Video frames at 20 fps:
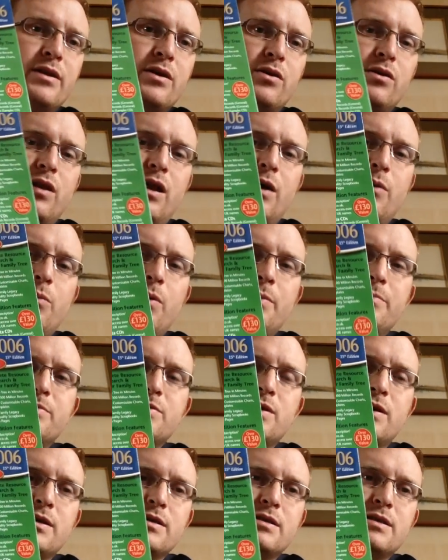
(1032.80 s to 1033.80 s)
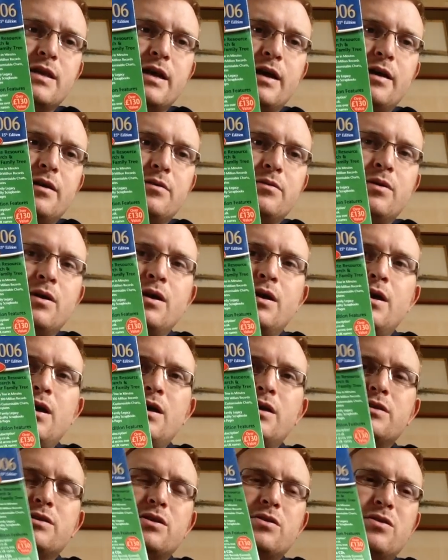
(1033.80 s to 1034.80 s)
the online websites now.
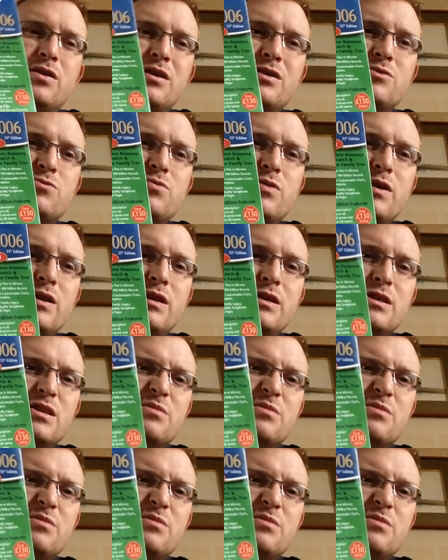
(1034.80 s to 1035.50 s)
So this really